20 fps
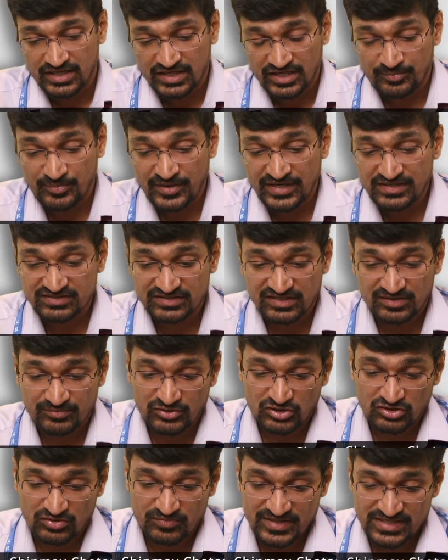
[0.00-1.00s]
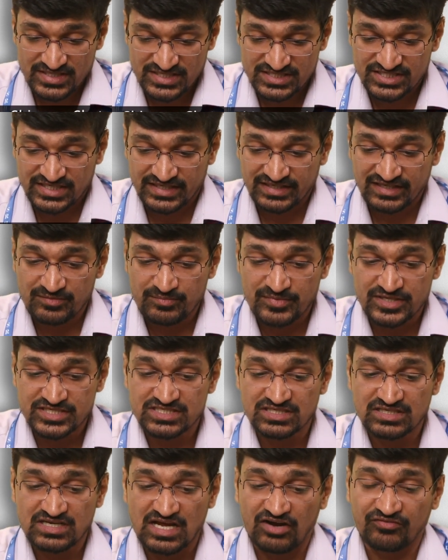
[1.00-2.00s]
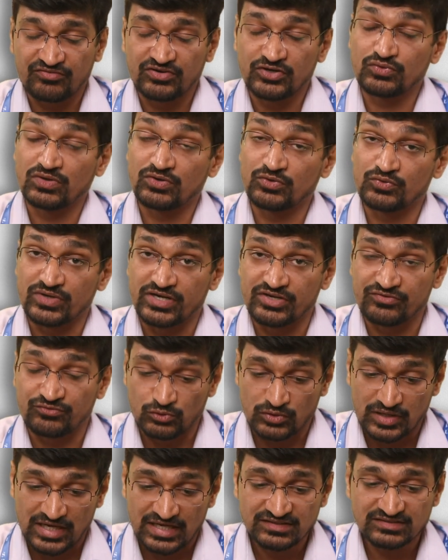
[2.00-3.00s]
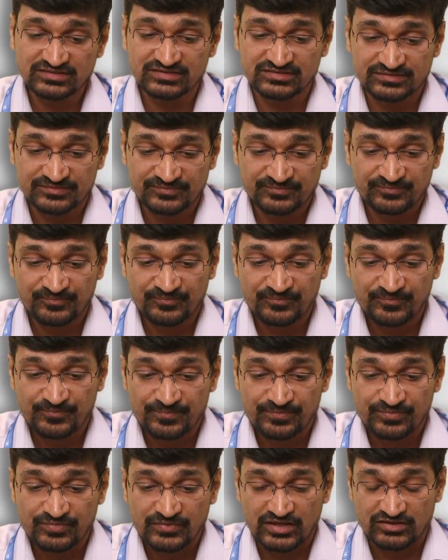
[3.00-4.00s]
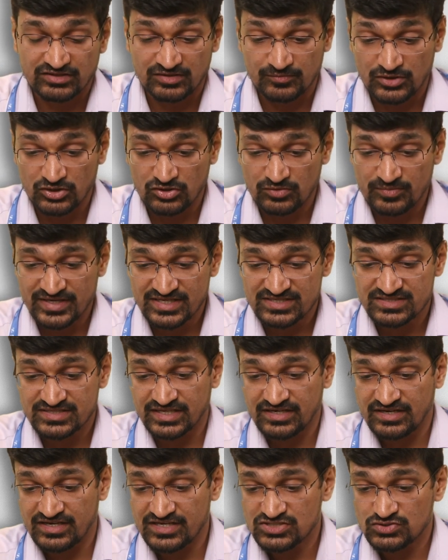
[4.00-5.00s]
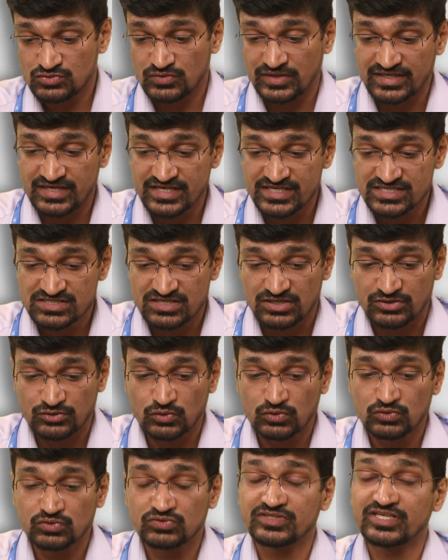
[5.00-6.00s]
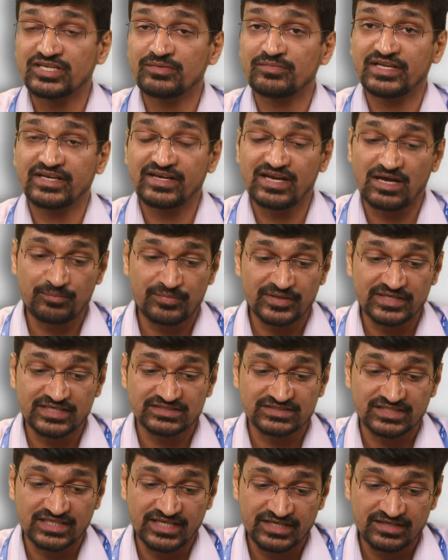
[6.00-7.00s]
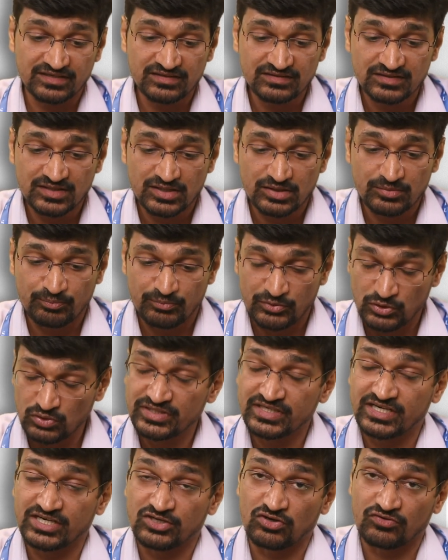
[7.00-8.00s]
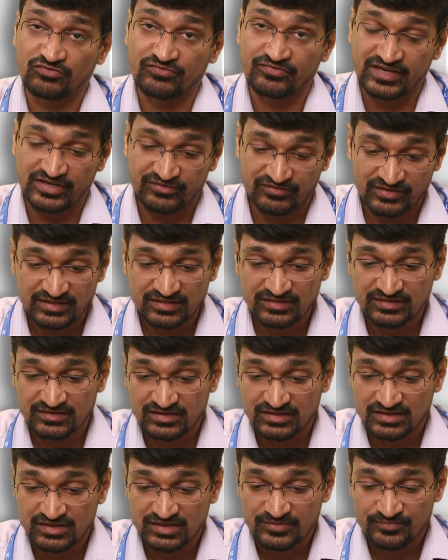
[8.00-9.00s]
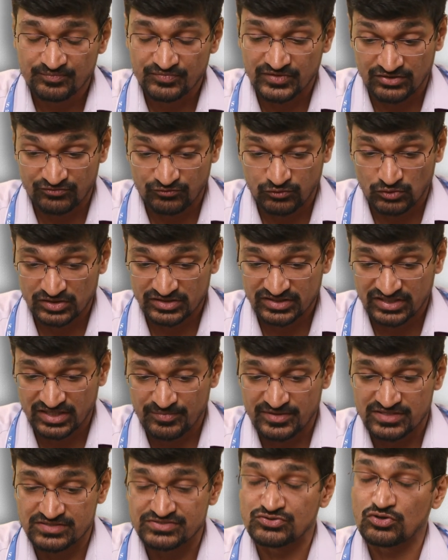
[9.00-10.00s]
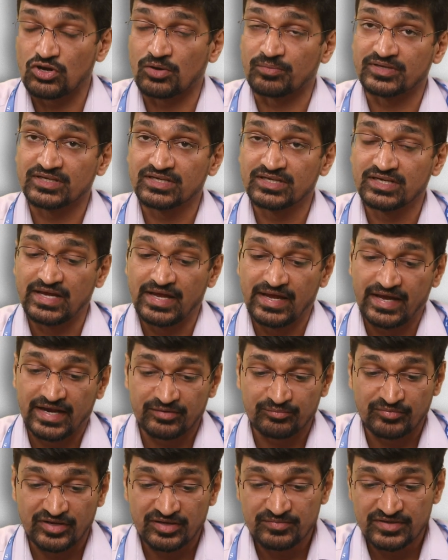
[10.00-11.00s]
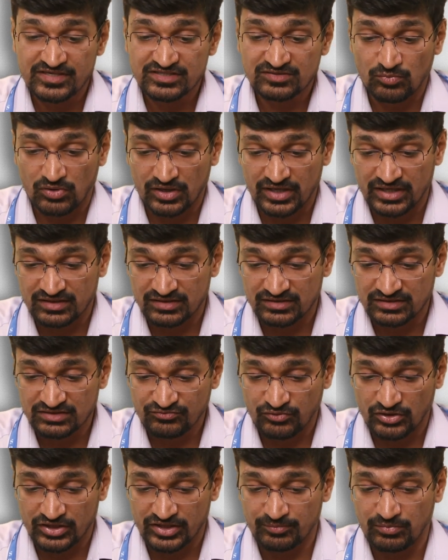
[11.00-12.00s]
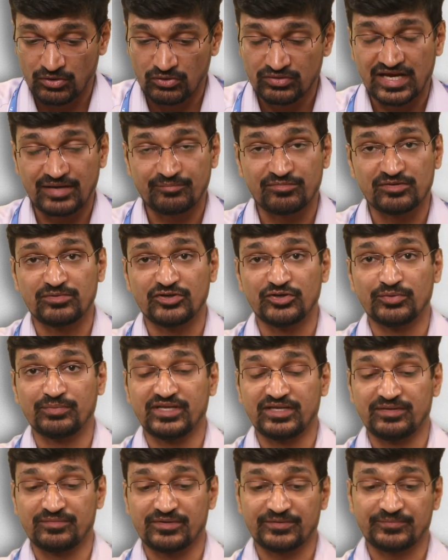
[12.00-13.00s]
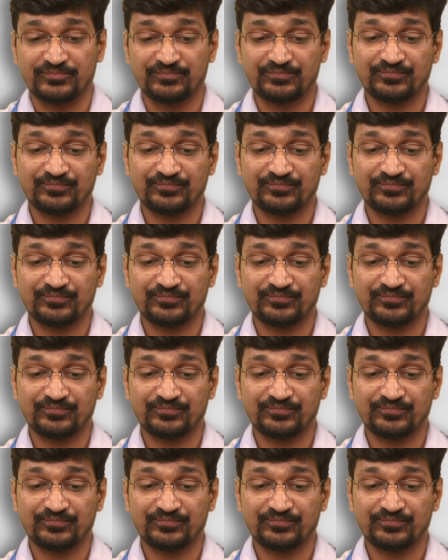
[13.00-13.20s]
Repeat serum bilirubin is generally measured after 12 to 24 hours. If the bilirubin is decreased to at least 2 to 3 mg per deciliter below the cutoff level, then phototherapy is stopped and baby is monitored for rebound hyperbilirubinemia.